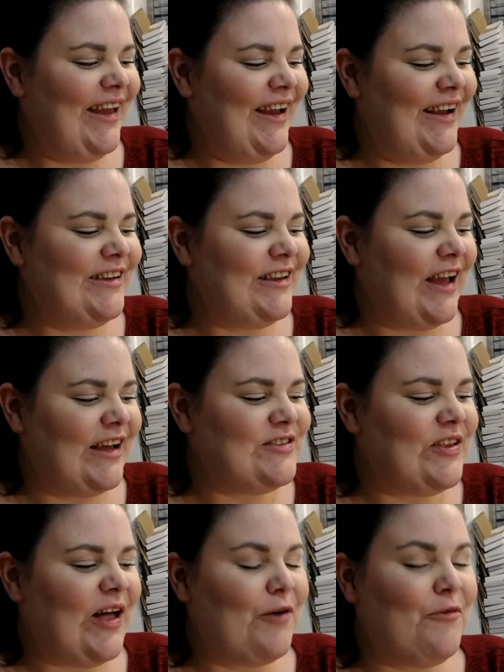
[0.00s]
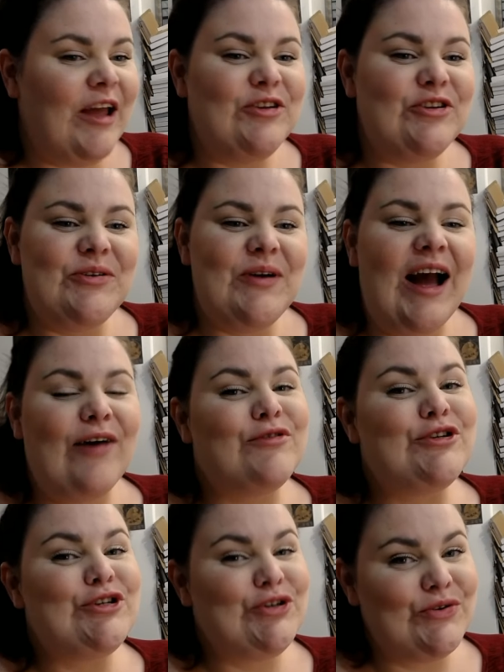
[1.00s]
Yeah, so that we do have a
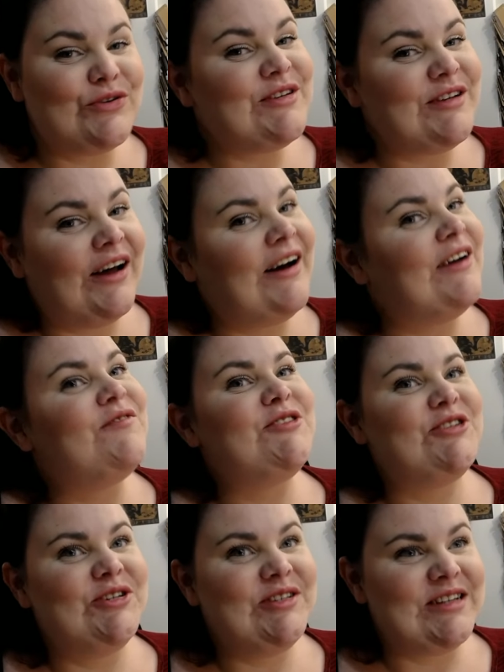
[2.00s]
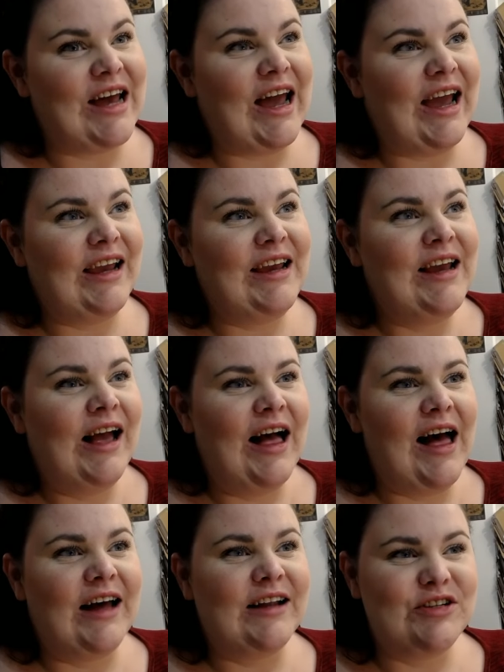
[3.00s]
shorter live today
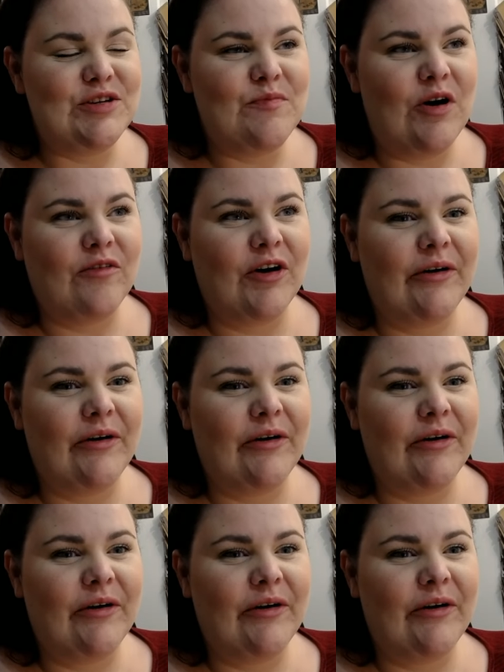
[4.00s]
and tomorrow,